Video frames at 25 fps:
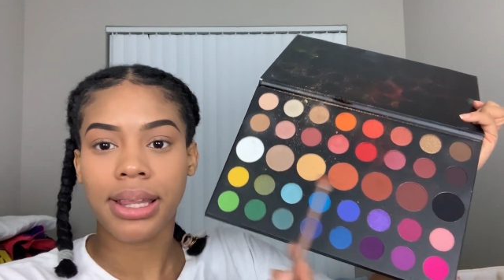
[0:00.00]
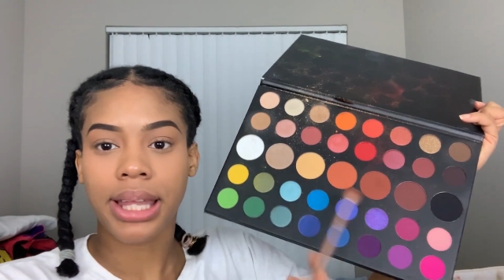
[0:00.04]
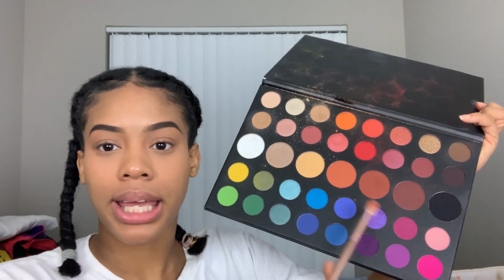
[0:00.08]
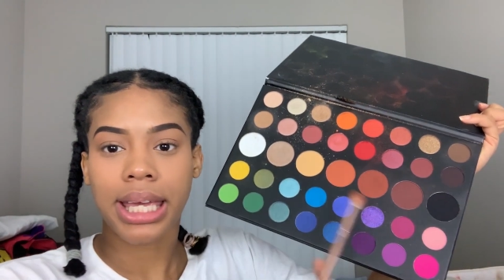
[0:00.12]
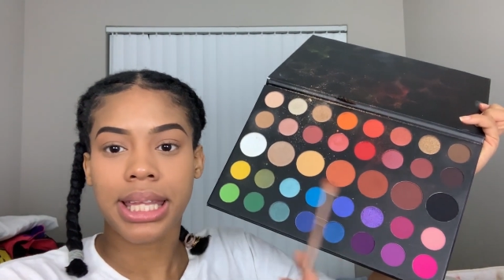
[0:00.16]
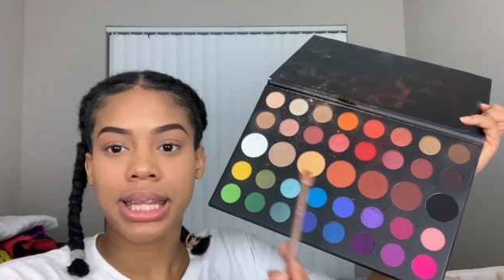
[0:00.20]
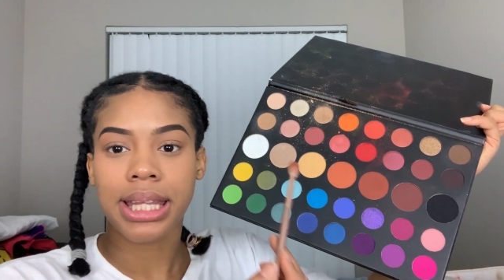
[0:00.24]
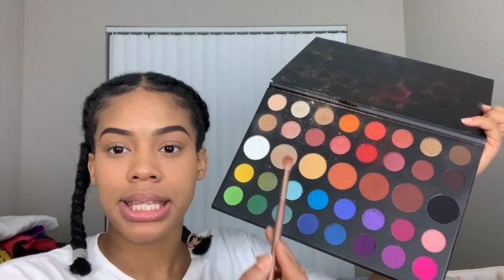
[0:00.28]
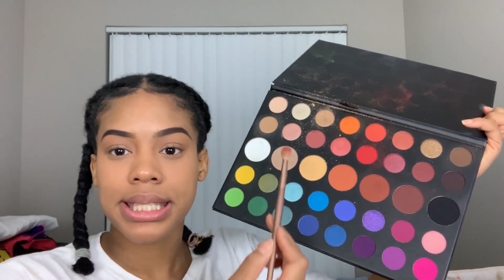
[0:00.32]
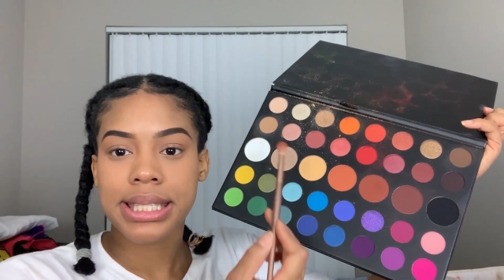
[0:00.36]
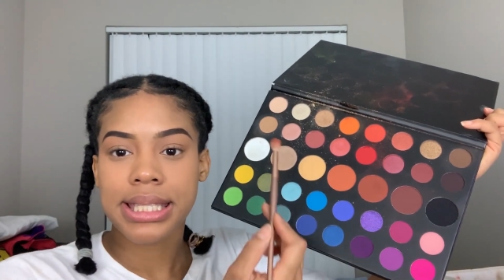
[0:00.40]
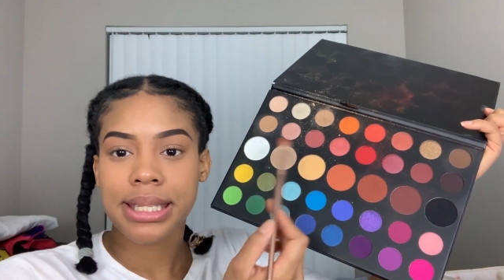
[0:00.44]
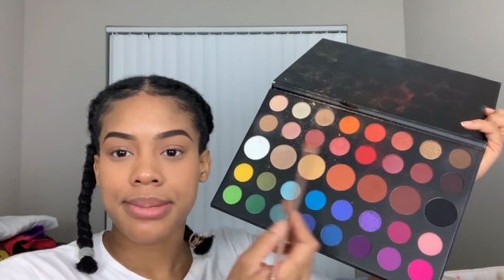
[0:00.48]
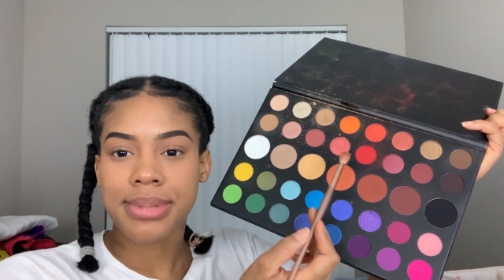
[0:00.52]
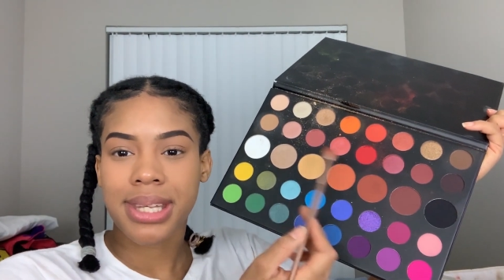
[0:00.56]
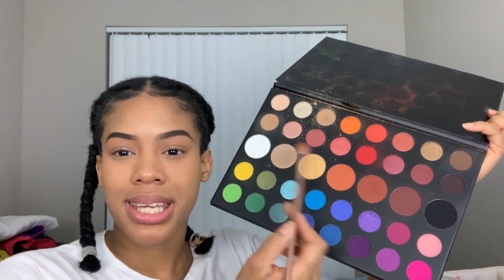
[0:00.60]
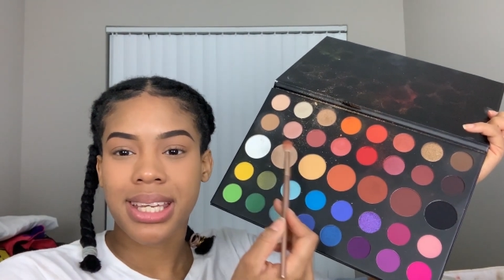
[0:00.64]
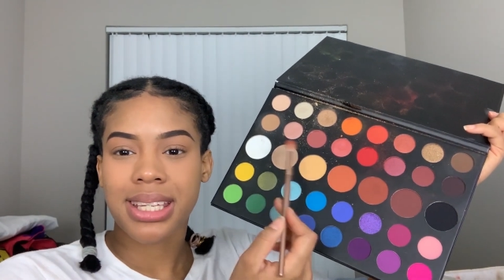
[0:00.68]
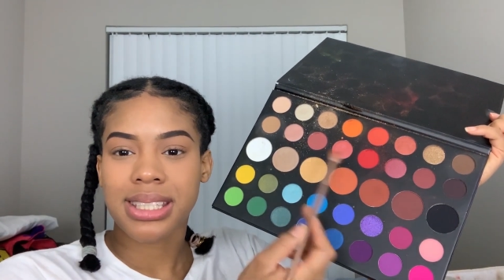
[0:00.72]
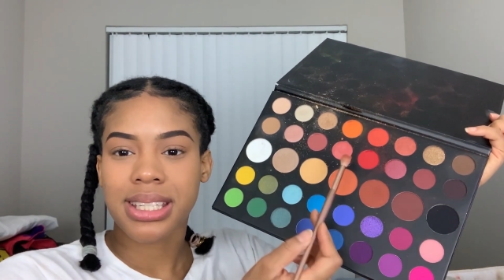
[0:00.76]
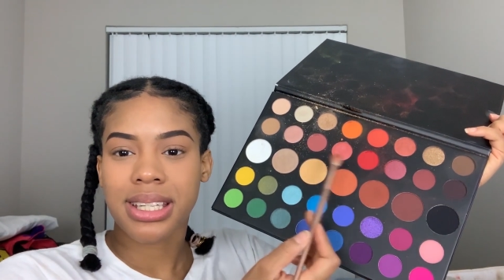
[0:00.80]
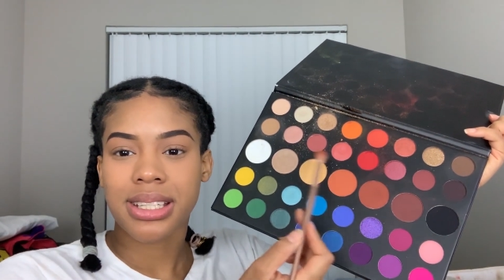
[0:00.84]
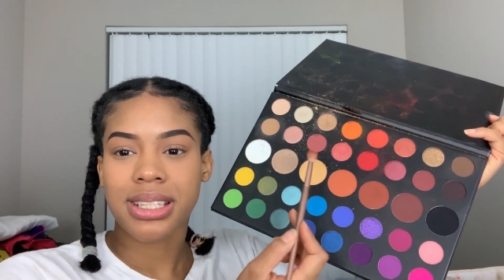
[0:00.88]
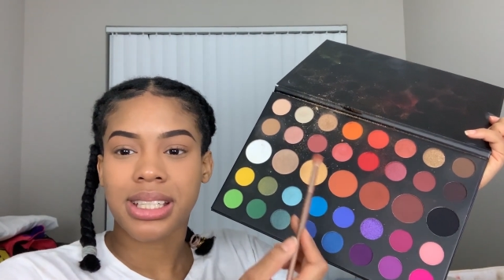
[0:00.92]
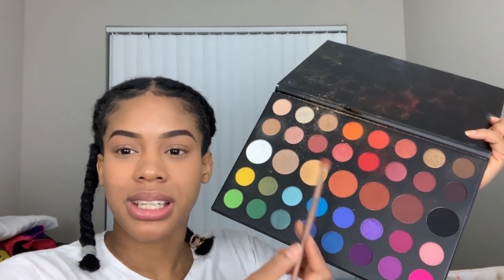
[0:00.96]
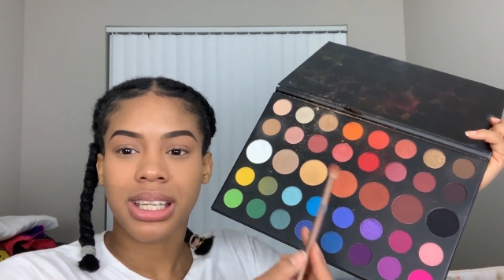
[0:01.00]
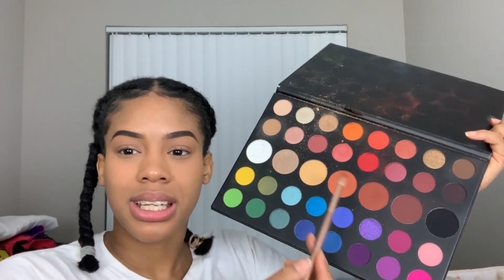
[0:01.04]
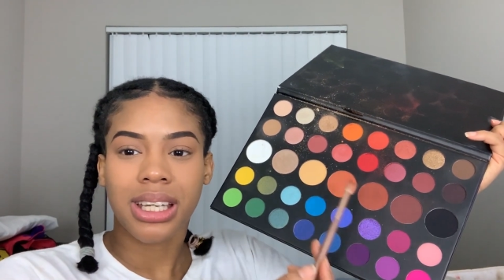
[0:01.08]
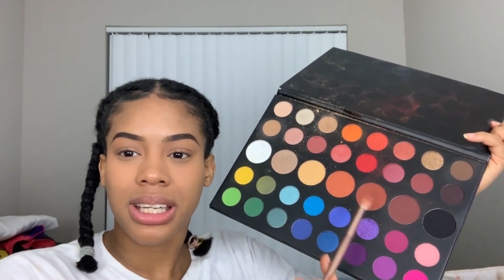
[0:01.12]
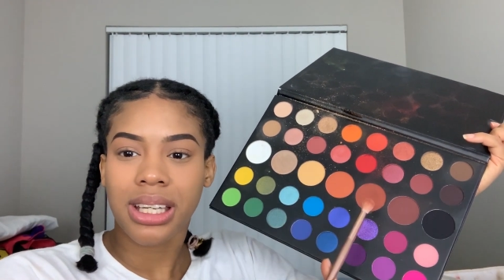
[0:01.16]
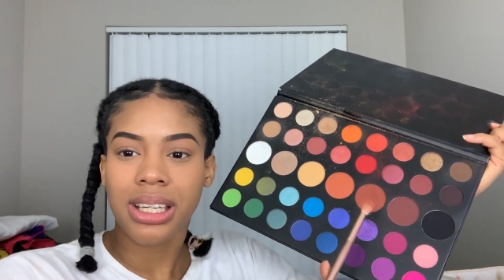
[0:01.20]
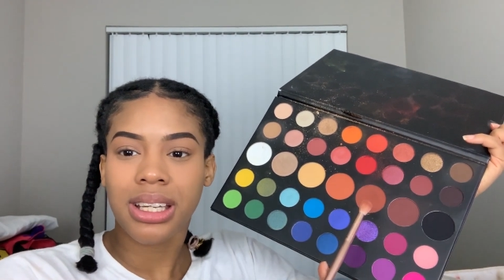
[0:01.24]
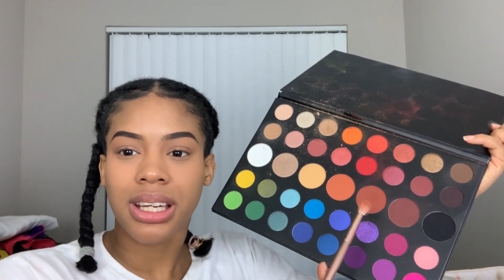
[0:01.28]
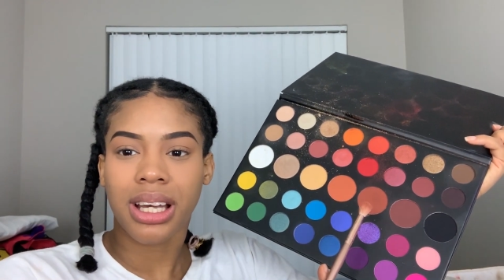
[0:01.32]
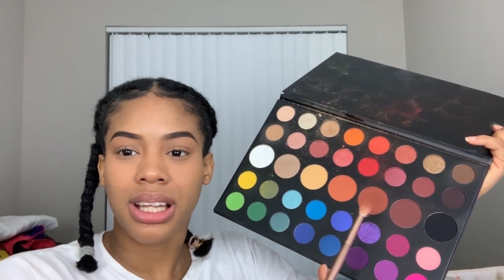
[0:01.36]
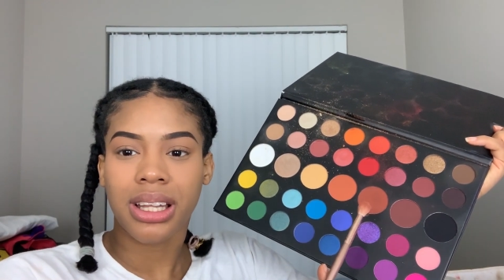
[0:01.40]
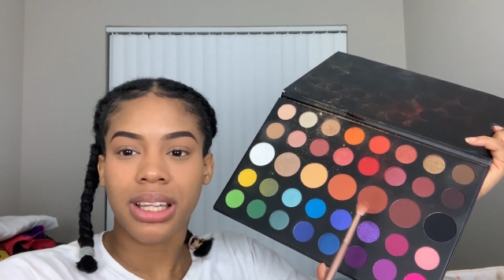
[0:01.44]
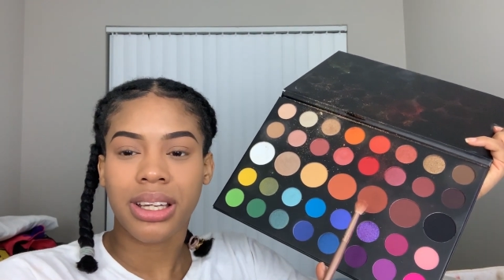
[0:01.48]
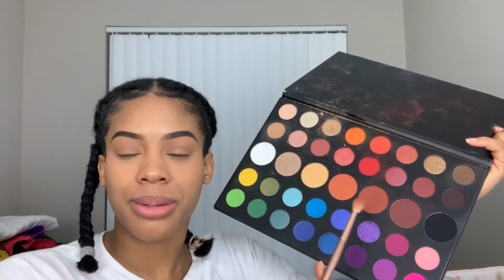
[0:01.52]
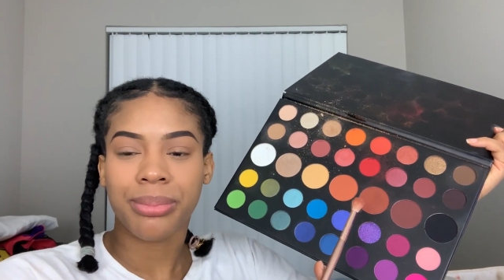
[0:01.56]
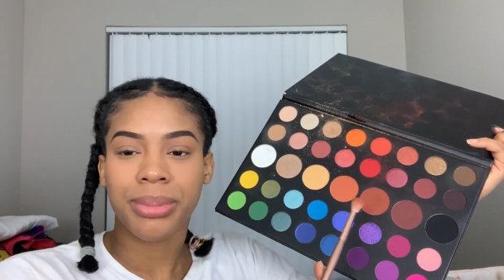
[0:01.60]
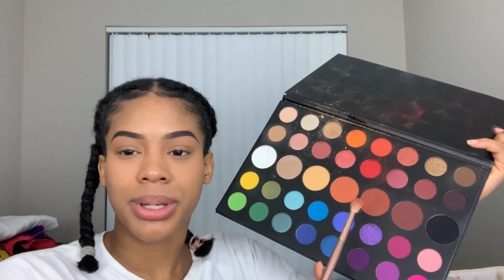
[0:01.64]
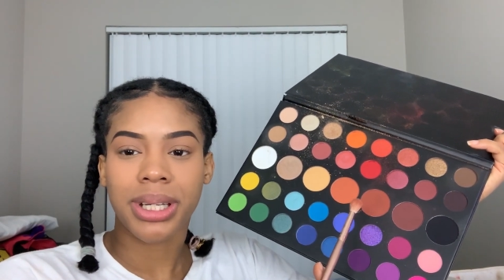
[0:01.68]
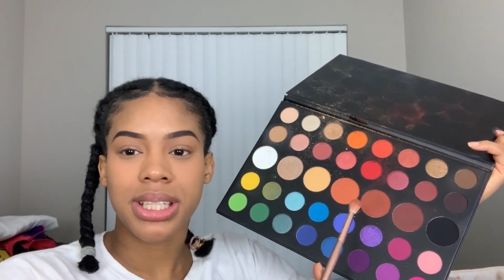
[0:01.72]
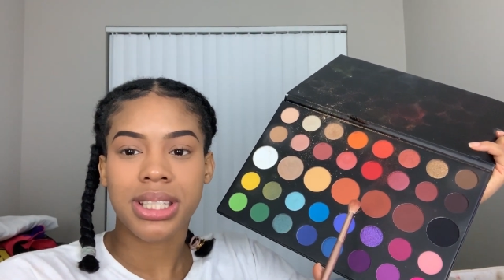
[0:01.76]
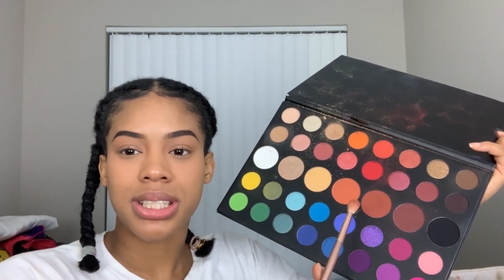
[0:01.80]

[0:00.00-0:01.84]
Like, it seems like such a color, but